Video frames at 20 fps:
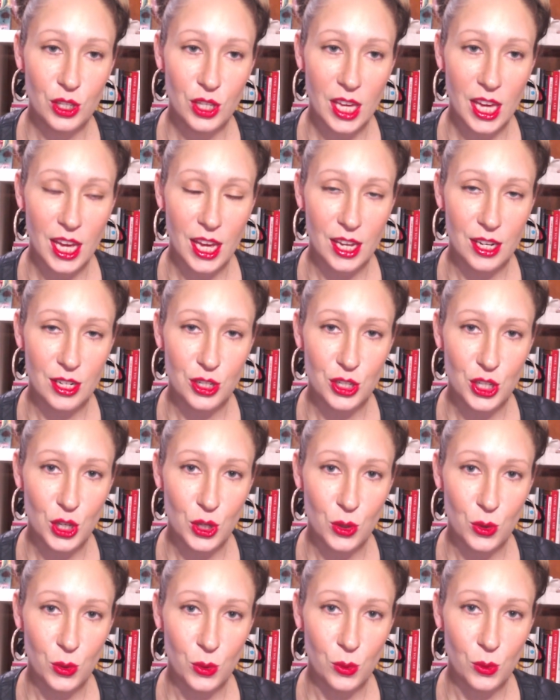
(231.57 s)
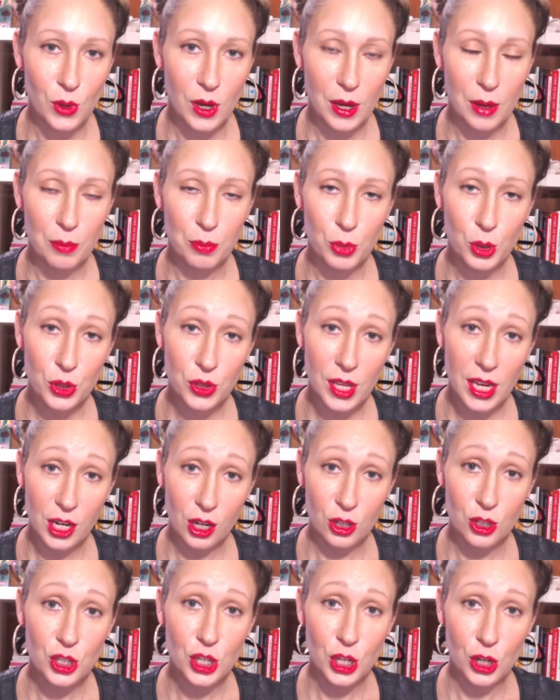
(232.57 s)
and you put that
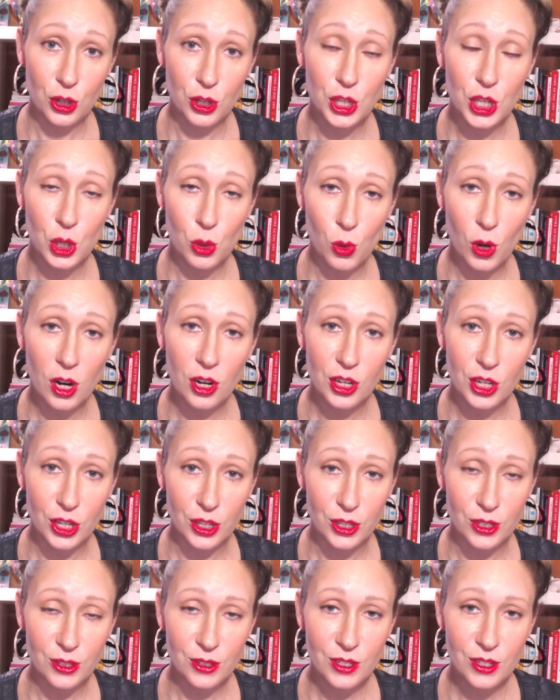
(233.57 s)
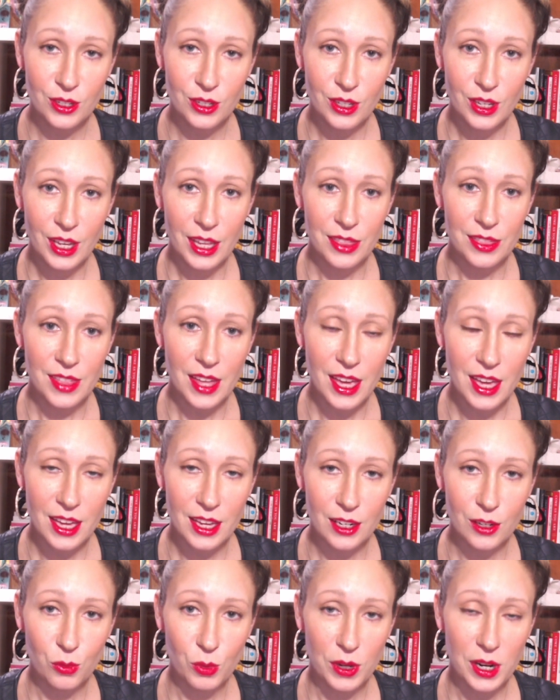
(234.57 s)
onto your QR code,
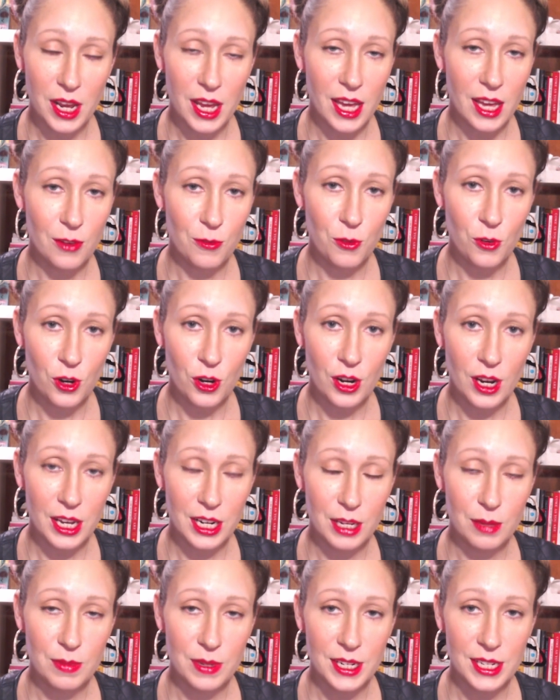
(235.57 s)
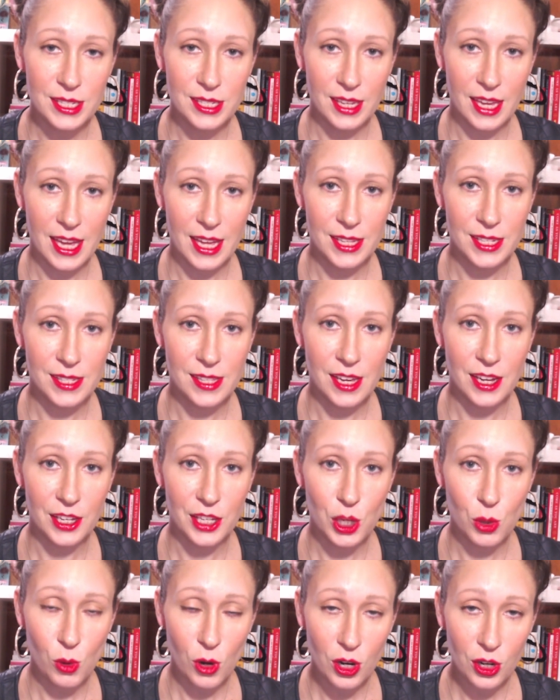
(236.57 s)
then whenever anybody scans that
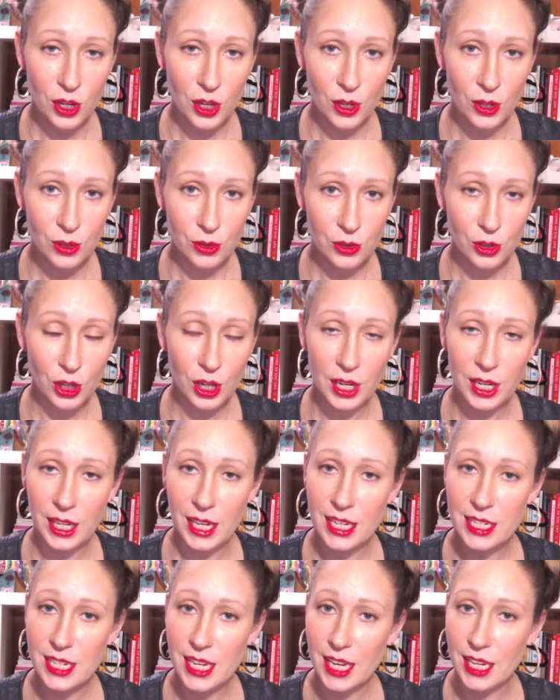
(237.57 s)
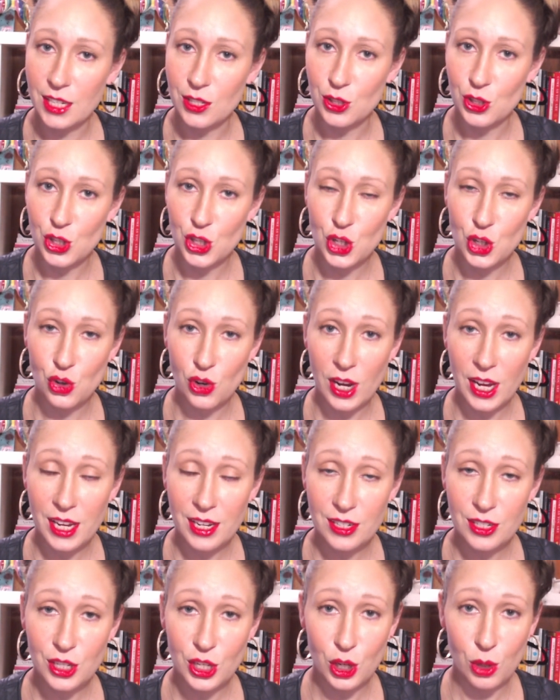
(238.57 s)
QR code, they're going to get taken
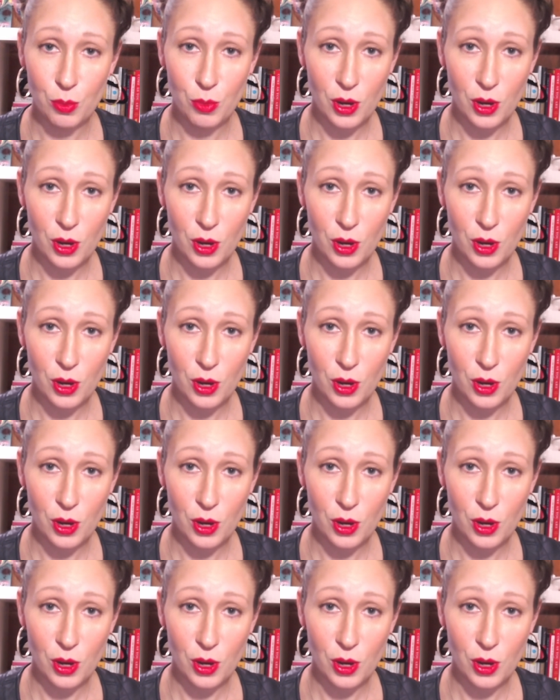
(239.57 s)
straight to your